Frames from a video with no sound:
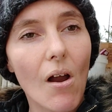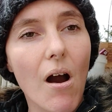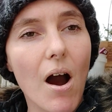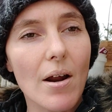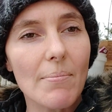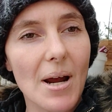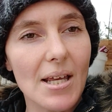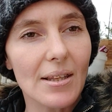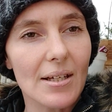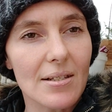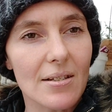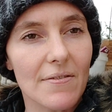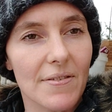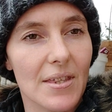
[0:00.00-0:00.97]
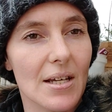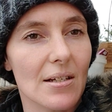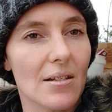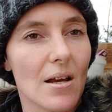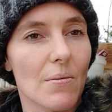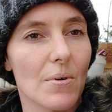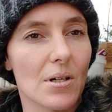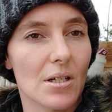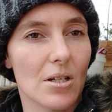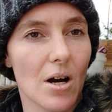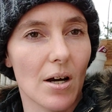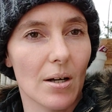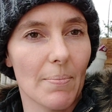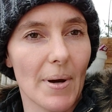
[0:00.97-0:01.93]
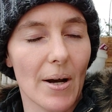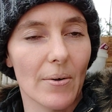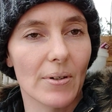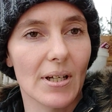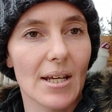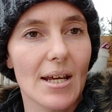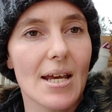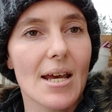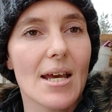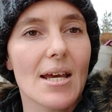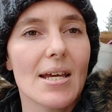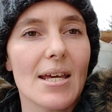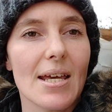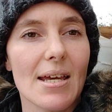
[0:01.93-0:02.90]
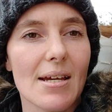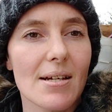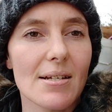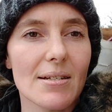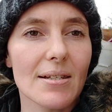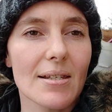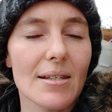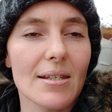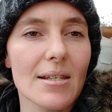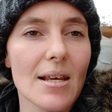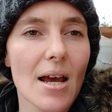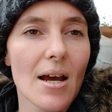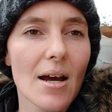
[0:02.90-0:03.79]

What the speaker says: on my list of things I want to talk about is